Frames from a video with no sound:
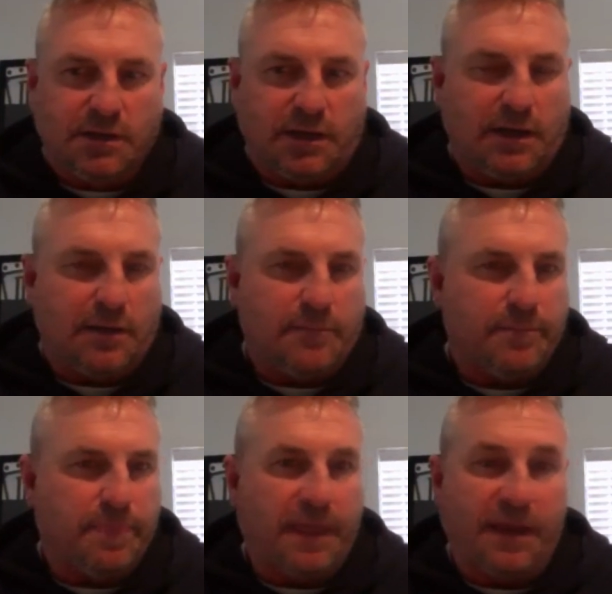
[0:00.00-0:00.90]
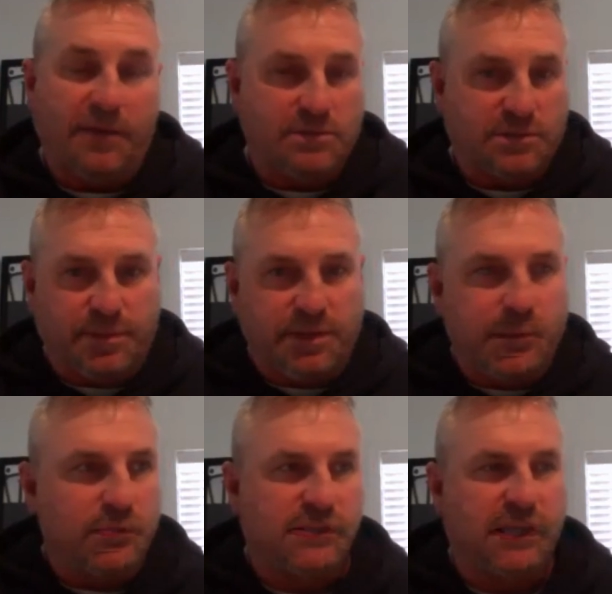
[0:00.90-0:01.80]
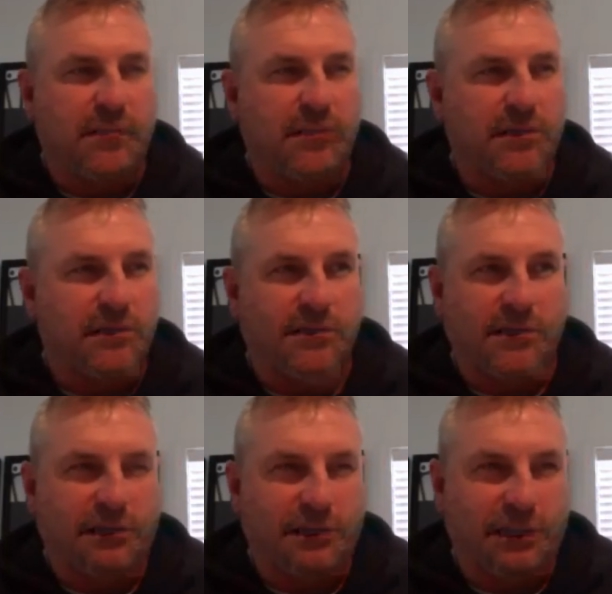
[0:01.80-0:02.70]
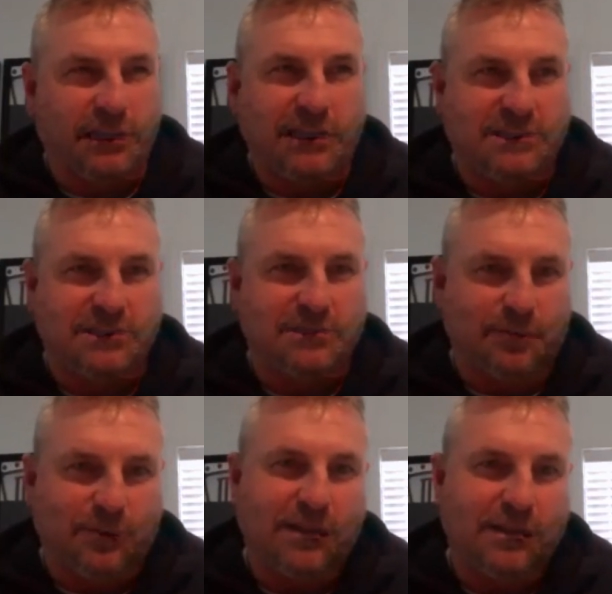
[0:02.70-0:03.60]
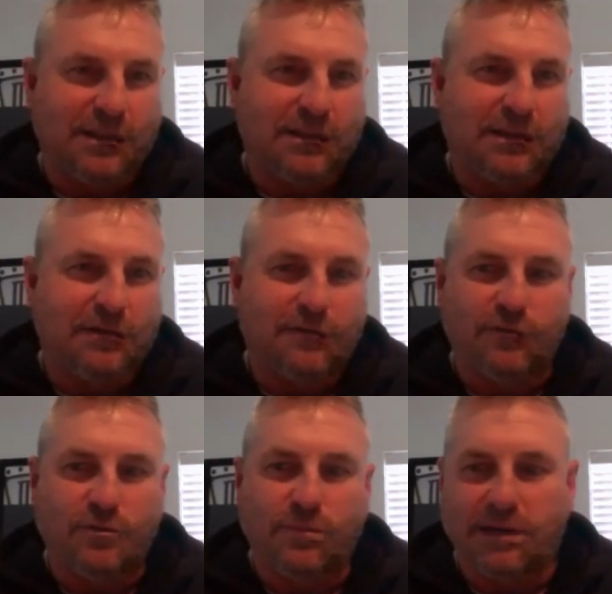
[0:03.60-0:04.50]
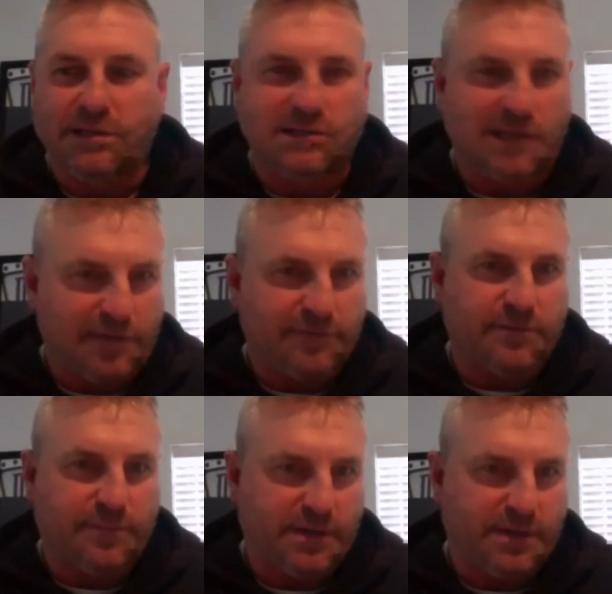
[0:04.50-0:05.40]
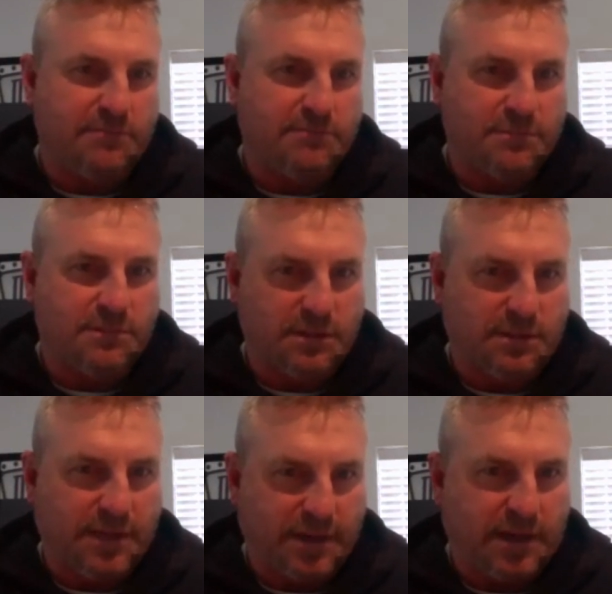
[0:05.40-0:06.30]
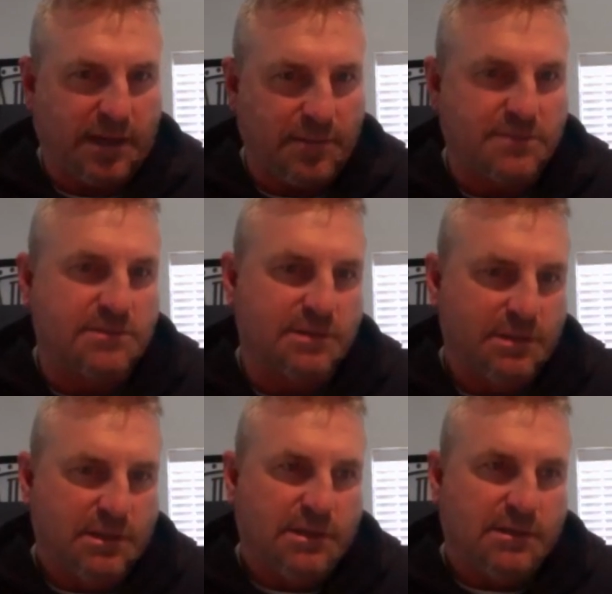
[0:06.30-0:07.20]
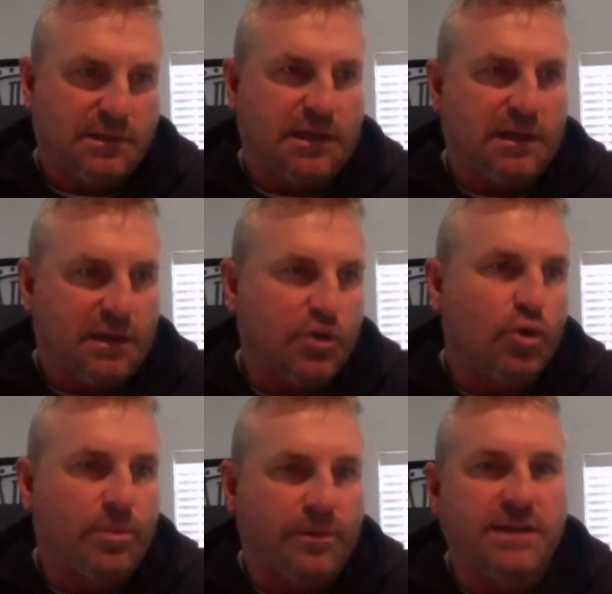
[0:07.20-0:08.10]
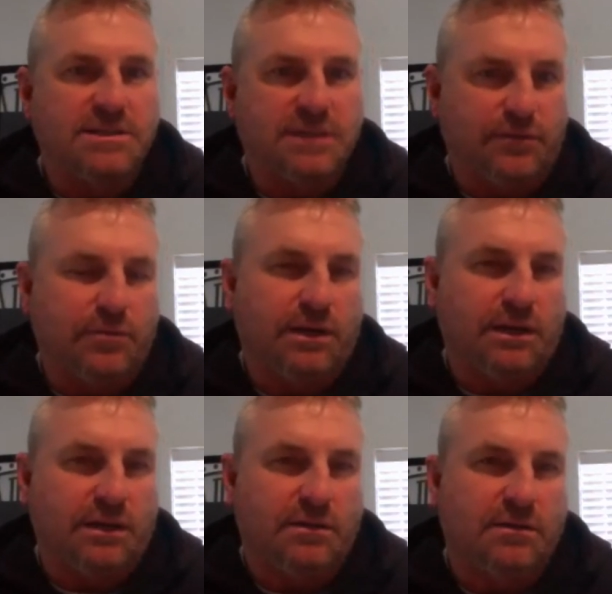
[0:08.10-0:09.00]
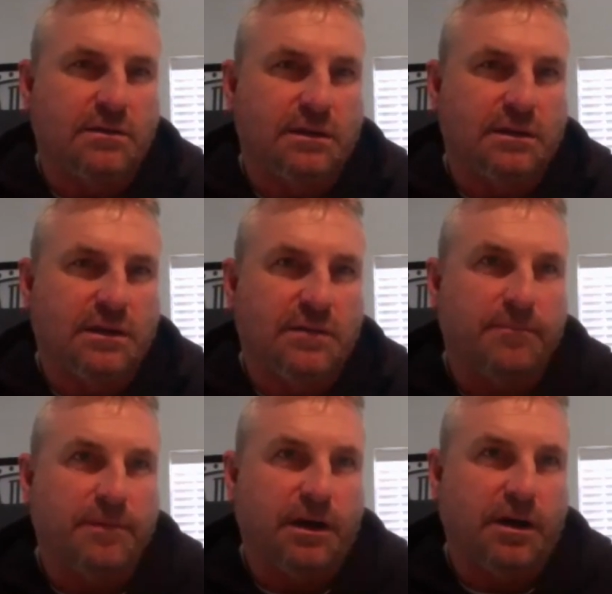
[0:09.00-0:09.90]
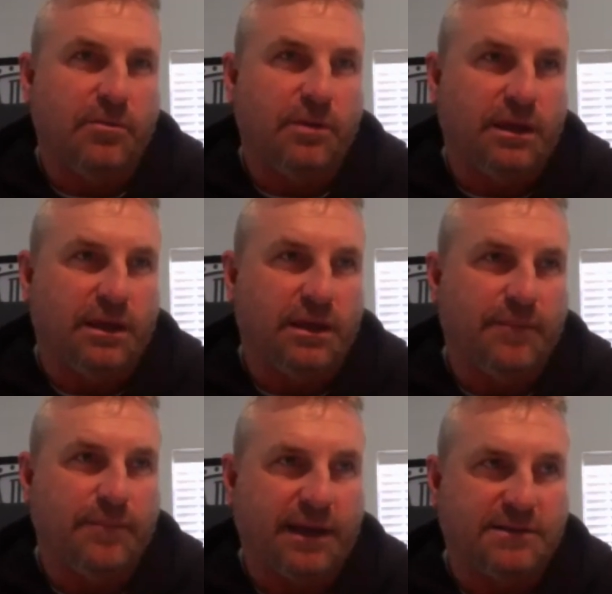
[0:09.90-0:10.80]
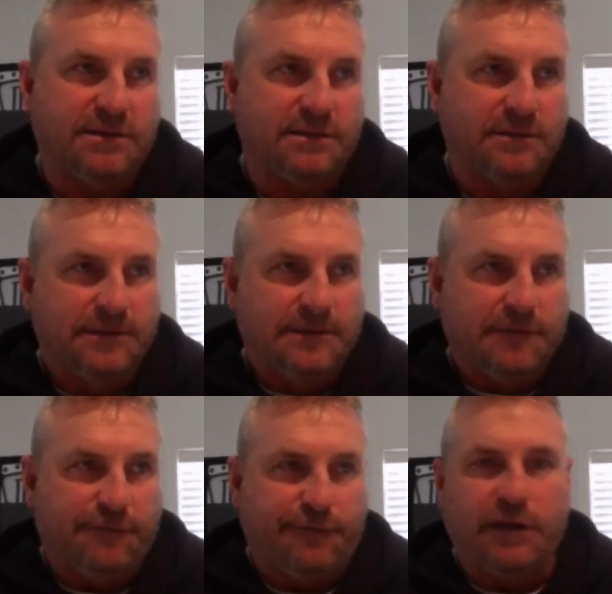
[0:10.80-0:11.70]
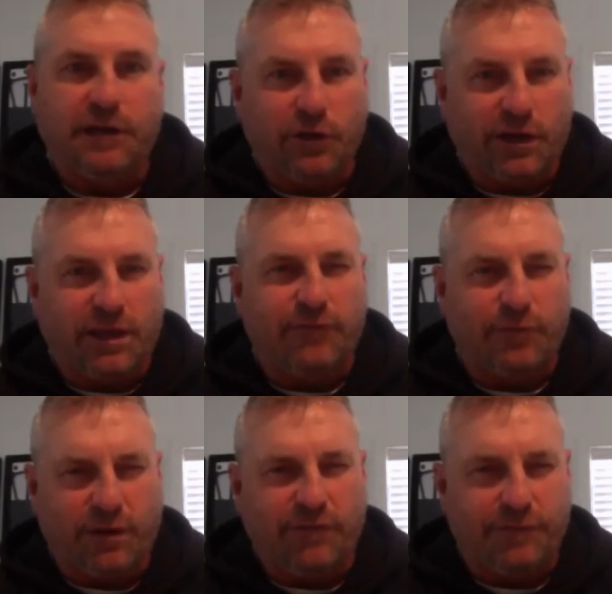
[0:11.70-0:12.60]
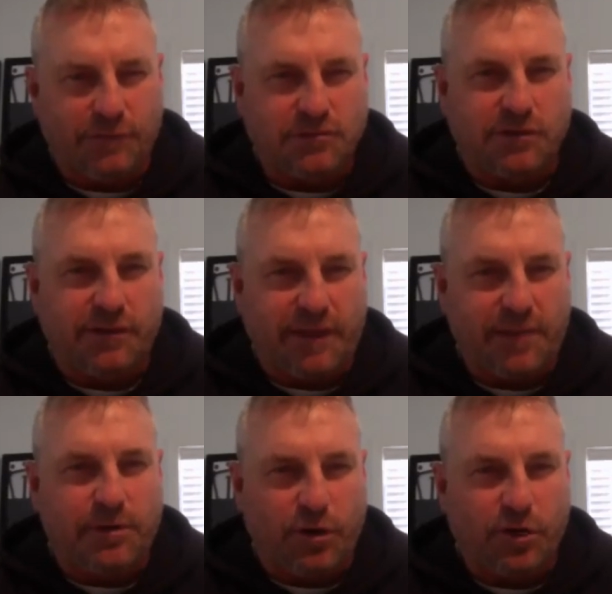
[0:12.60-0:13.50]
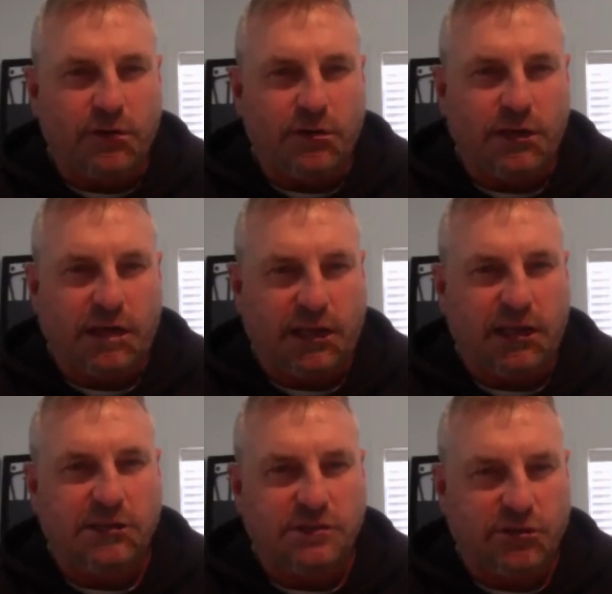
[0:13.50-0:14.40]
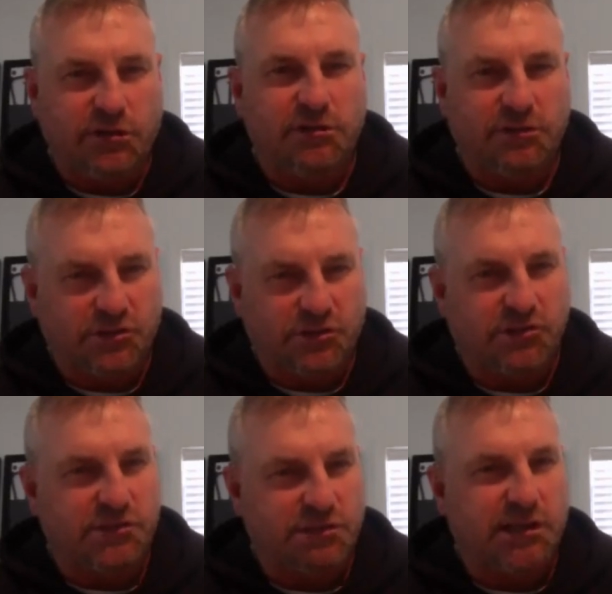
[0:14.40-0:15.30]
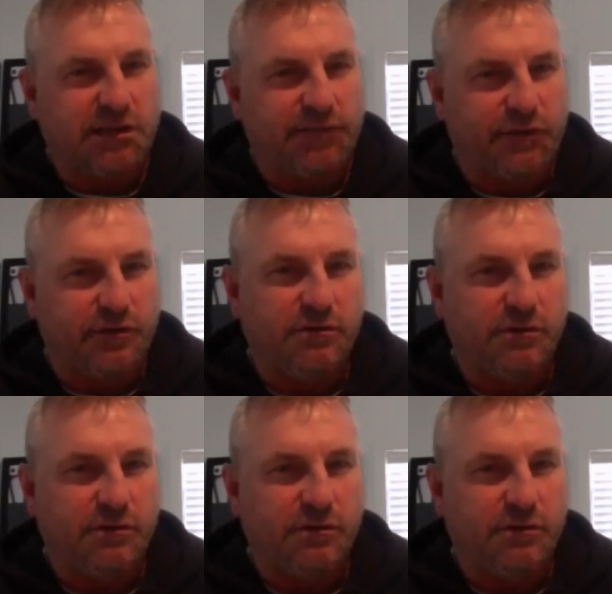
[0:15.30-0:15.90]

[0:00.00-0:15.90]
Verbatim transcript: um, and it was the people's team. And I, I, think that's the one thing that I've always loved about um, our club is that it incorporates everyone. And um, I hope we can get back to feeling like everyone feels like they belong at Adelaide United, not just a select few.